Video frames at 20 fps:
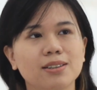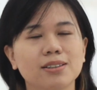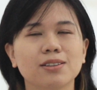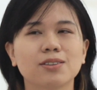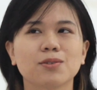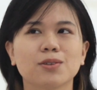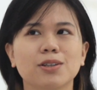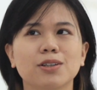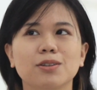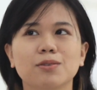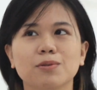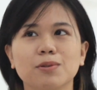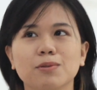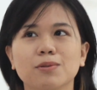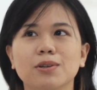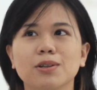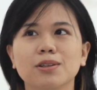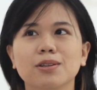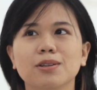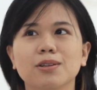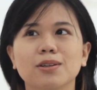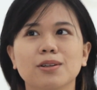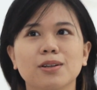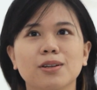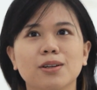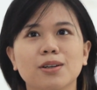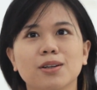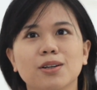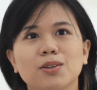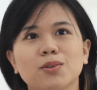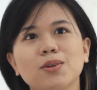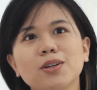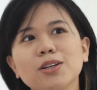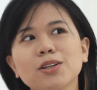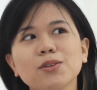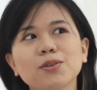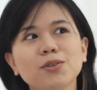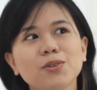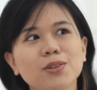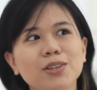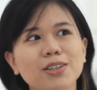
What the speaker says: 19, 20, 21, 22,